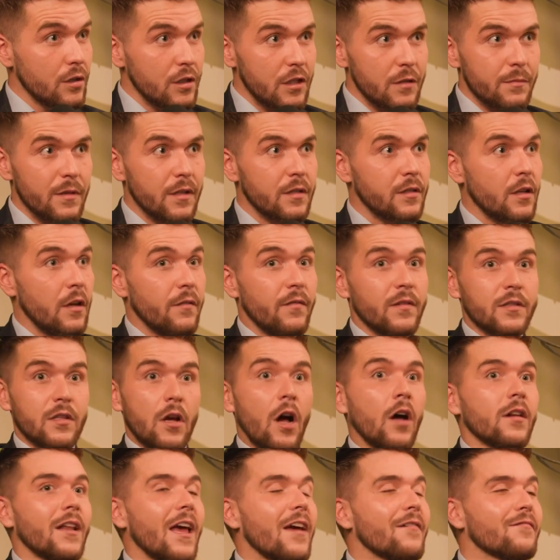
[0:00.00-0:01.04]
customer service,
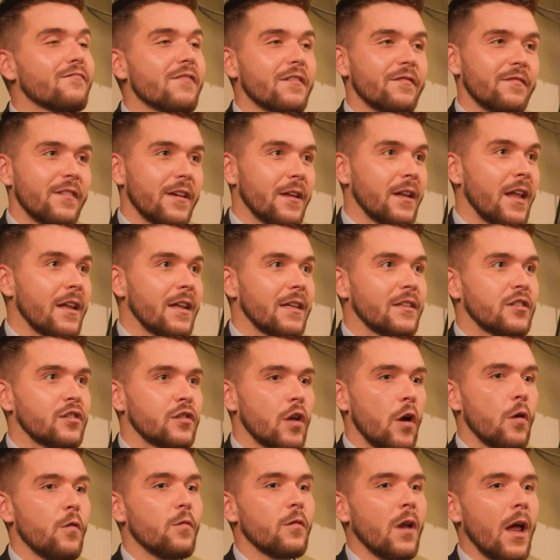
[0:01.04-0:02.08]
on everything. And
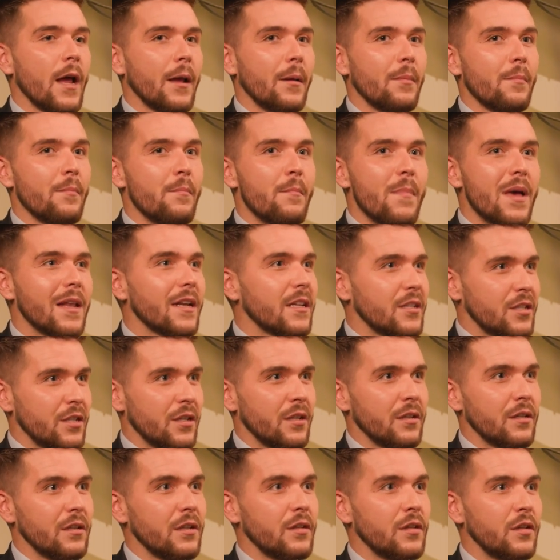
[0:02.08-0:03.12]
it's so like
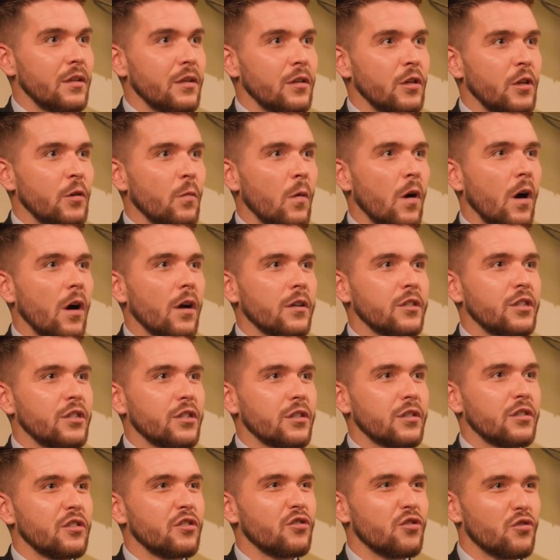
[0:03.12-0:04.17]
militant that you are
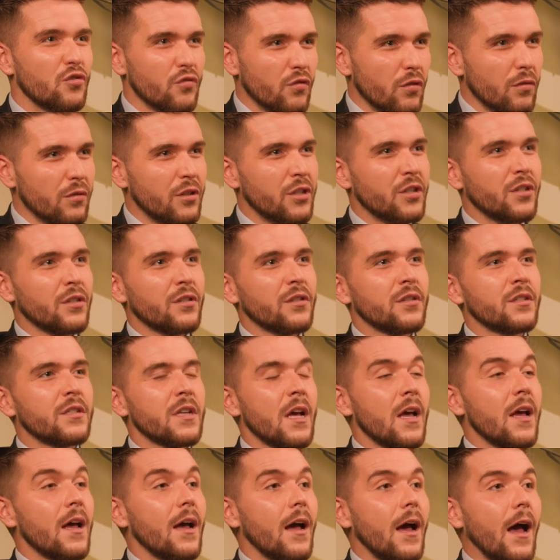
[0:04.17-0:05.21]
just
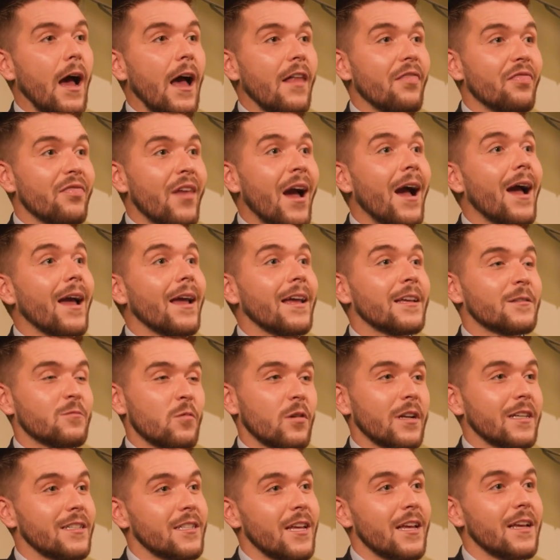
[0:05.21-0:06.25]
structured. And that
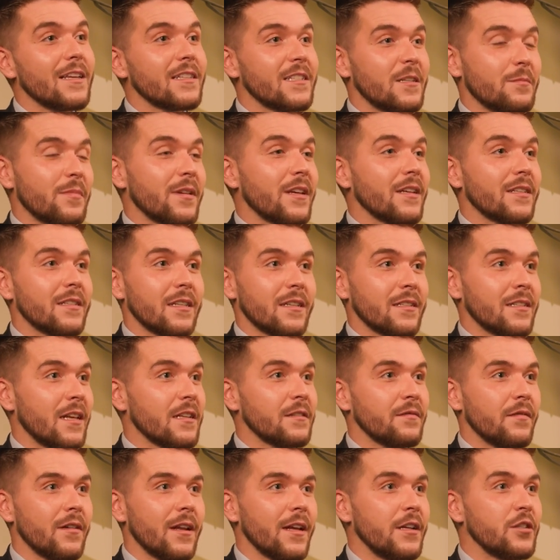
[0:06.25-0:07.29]
is what it takes to be a
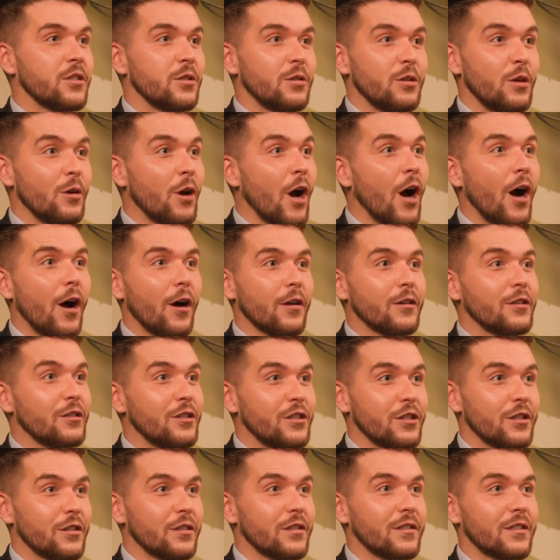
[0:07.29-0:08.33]
successful agent. You
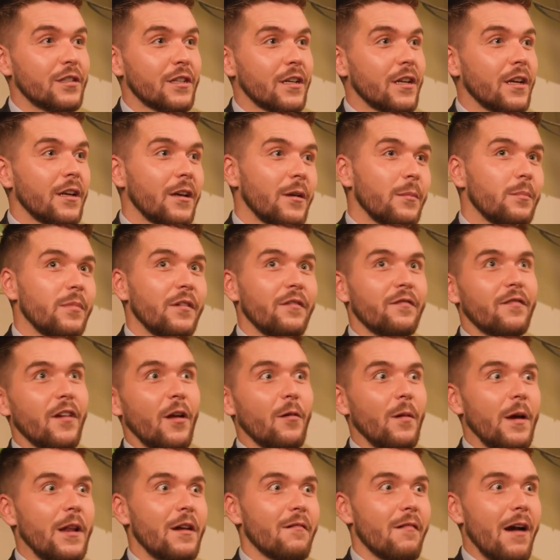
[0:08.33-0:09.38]
can't just be
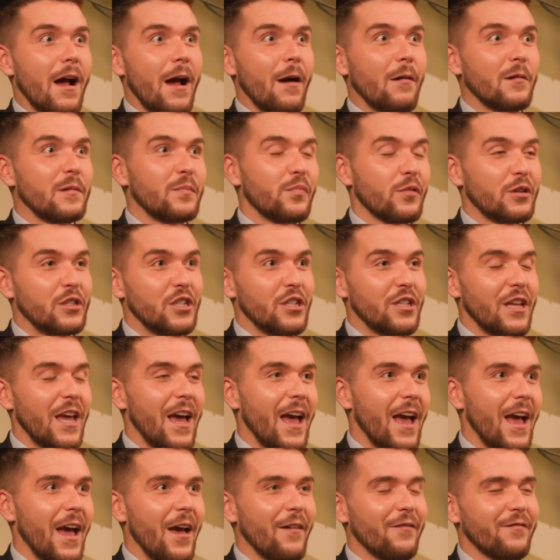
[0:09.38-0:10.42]
floating around, brushing
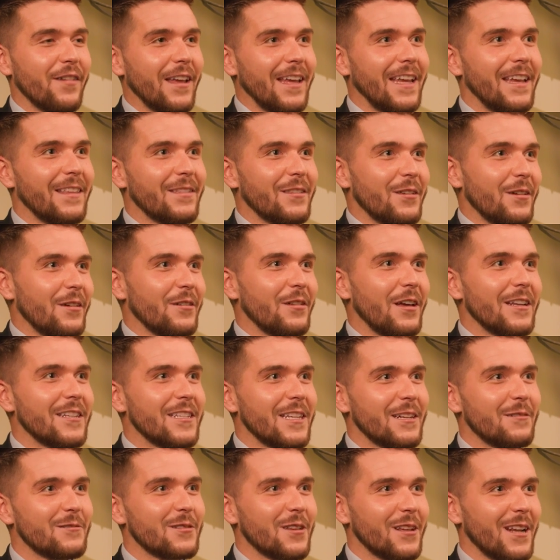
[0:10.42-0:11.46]
your hair, thinking that a
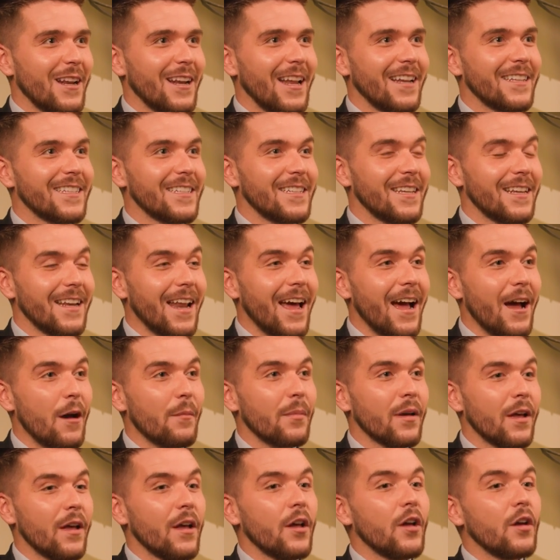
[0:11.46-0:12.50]
deal is going to land in your lap.